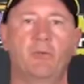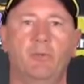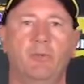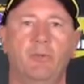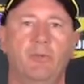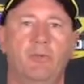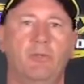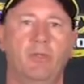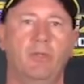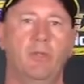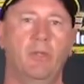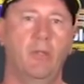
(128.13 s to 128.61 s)

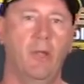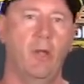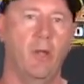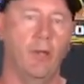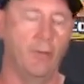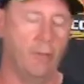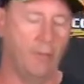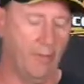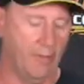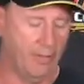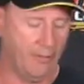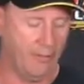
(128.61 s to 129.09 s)
ruin
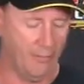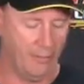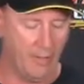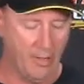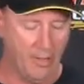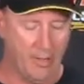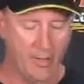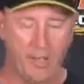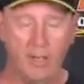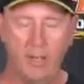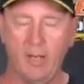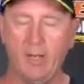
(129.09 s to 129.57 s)
O-rings.
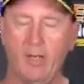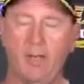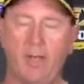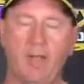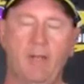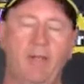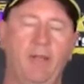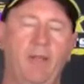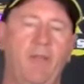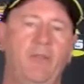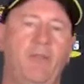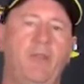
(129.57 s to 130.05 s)

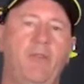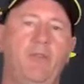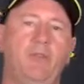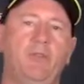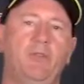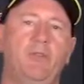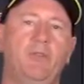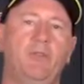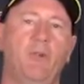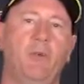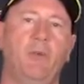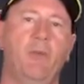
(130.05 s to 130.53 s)
If
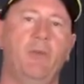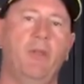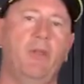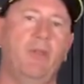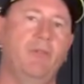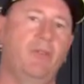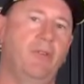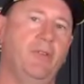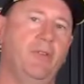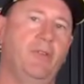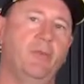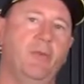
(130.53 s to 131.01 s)
you
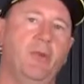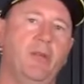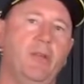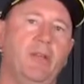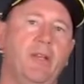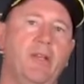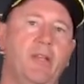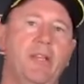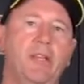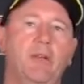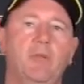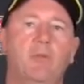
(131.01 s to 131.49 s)
do a
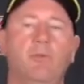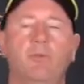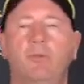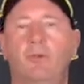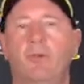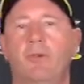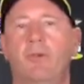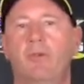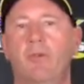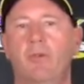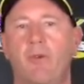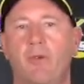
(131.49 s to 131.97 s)
needle
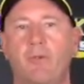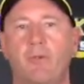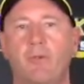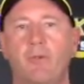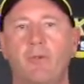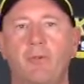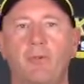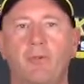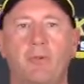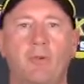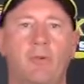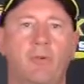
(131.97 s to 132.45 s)
or a
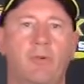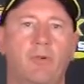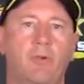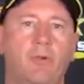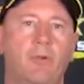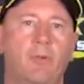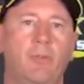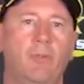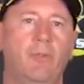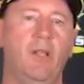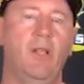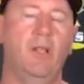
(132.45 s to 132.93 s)
nozzle,
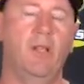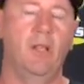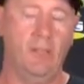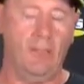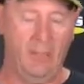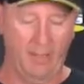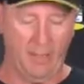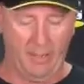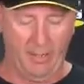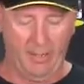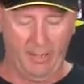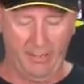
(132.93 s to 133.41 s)
or
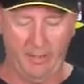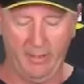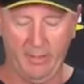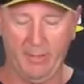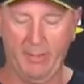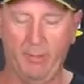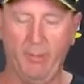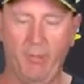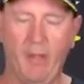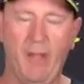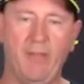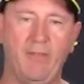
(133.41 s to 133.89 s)

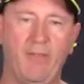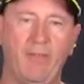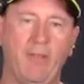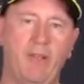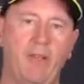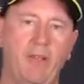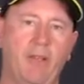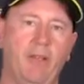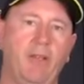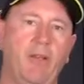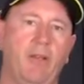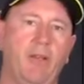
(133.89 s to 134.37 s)

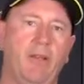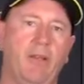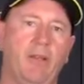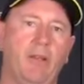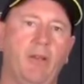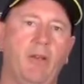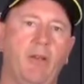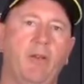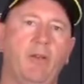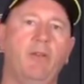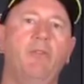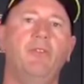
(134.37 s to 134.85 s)
basically
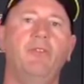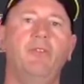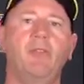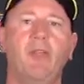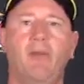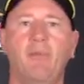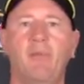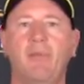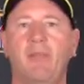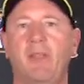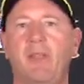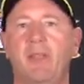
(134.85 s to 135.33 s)
you lose
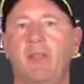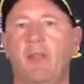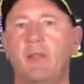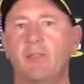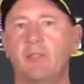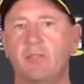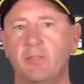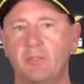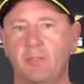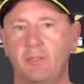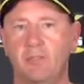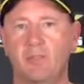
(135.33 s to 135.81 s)
something,
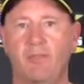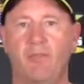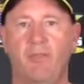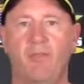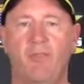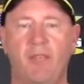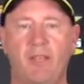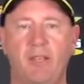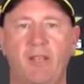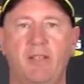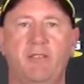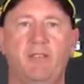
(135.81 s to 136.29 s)
those sorts
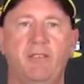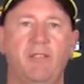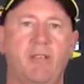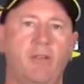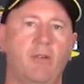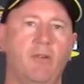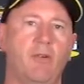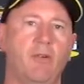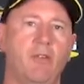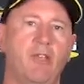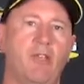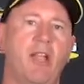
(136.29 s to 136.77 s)
of things
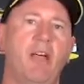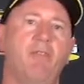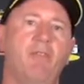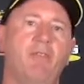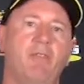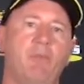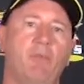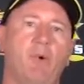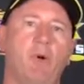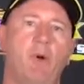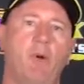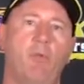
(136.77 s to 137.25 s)
are not
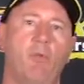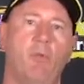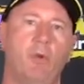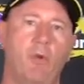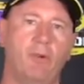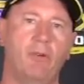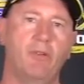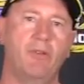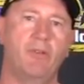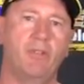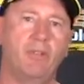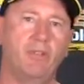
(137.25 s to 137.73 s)
covered by
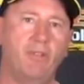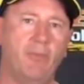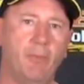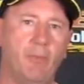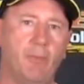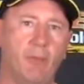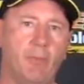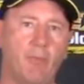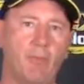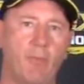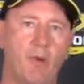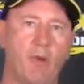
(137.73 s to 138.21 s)
warranty. So
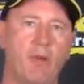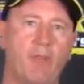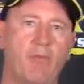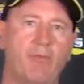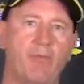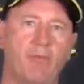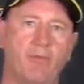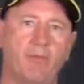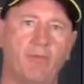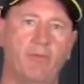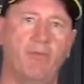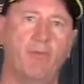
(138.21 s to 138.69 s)
be
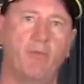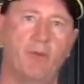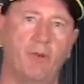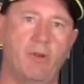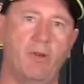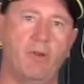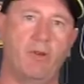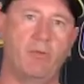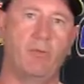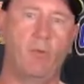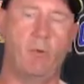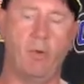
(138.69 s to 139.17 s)
mindful of what
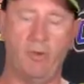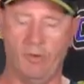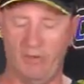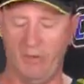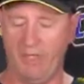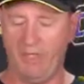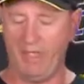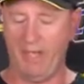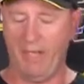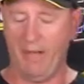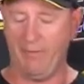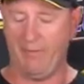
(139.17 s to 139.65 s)
a
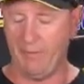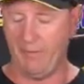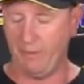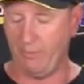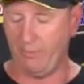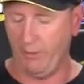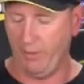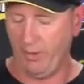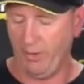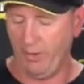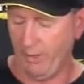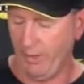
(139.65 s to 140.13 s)
warranty
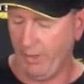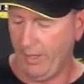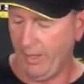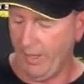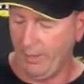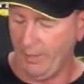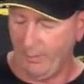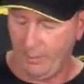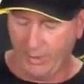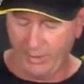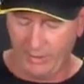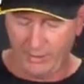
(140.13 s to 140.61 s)
covers with an
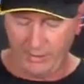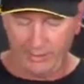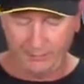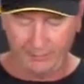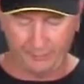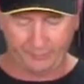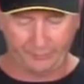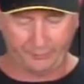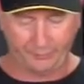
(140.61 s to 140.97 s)
airbrush.